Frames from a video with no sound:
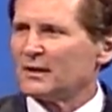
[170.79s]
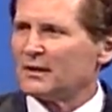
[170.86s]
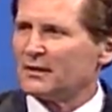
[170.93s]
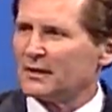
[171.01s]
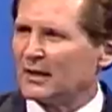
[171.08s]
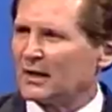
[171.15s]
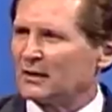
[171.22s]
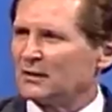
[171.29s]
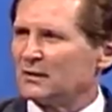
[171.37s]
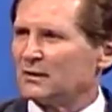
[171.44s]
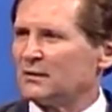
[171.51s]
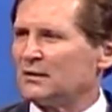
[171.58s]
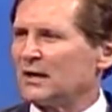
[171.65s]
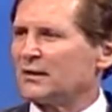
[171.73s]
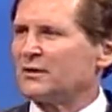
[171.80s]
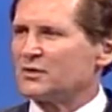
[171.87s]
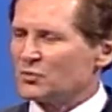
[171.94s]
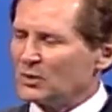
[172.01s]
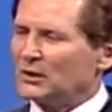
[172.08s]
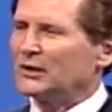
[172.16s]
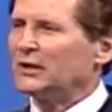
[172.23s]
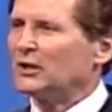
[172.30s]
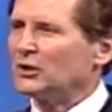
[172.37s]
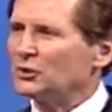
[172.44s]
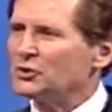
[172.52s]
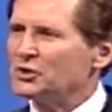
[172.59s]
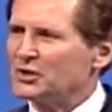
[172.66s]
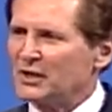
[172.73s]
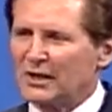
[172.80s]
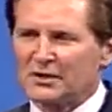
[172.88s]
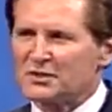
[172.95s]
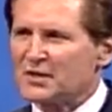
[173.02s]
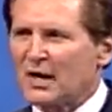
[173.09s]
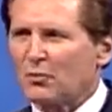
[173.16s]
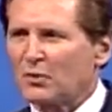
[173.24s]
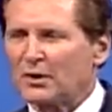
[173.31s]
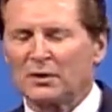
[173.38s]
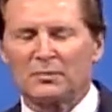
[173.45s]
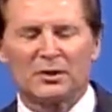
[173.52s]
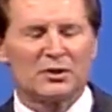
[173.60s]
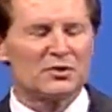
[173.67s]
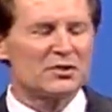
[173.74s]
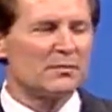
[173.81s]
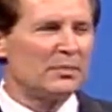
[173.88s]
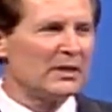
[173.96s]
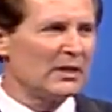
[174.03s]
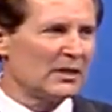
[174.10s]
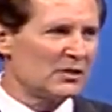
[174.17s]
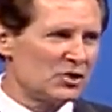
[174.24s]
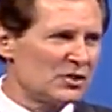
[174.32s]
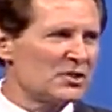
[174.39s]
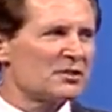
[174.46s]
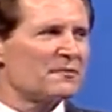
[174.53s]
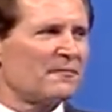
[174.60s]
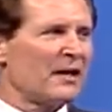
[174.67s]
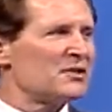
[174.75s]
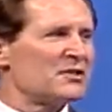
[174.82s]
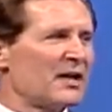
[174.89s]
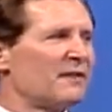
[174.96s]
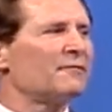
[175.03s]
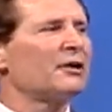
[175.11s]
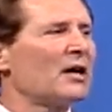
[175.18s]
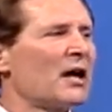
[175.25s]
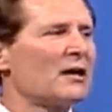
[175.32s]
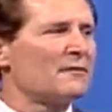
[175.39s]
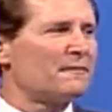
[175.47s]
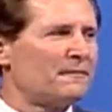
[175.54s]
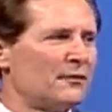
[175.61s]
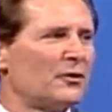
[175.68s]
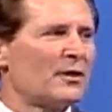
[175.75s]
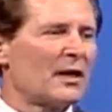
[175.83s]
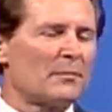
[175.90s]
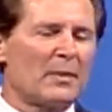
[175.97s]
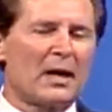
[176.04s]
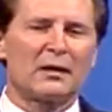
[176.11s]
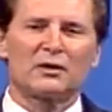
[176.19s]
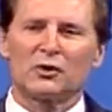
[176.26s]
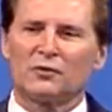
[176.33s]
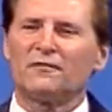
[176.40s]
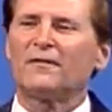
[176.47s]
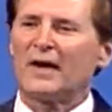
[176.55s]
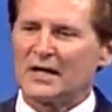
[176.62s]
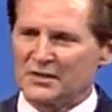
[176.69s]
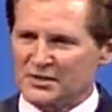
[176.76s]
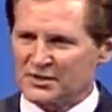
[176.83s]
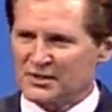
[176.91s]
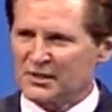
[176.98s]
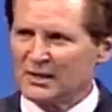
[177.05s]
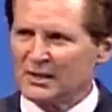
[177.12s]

That death is really an illusion, that it's not what it appears to be. And Jesus faced every kind of fear that man could face,